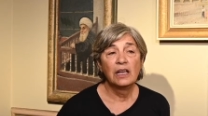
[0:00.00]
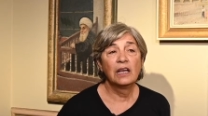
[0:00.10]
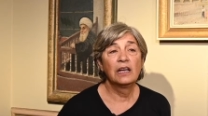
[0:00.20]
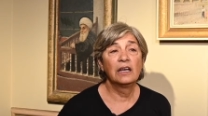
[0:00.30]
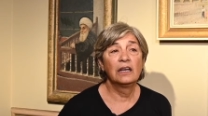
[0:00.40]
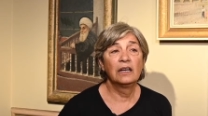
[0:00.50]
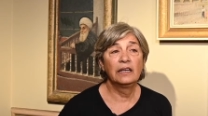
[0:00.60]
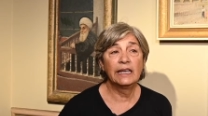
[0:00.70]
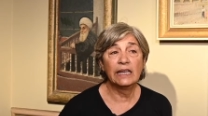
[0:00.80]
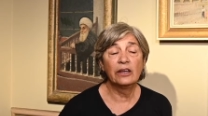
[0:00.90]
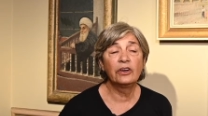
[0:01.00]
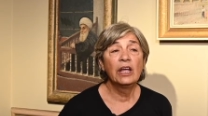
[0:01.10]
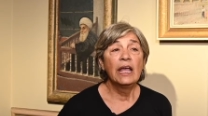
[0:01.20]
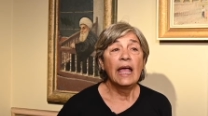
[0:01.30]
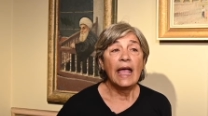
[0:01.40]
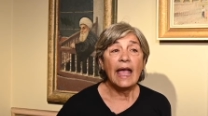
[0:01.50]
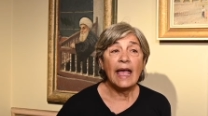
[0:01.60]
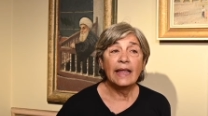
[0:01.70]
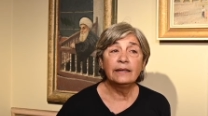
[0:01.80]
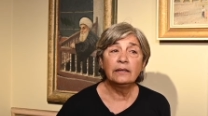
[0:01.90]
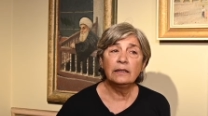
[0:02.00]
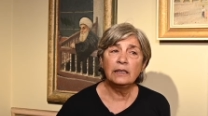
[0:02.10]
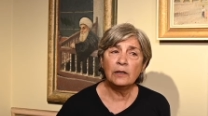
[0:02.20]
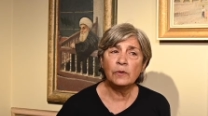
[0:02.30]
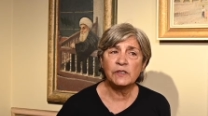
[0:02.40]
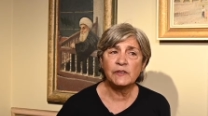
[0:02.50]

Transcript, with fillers: uh, here. And he was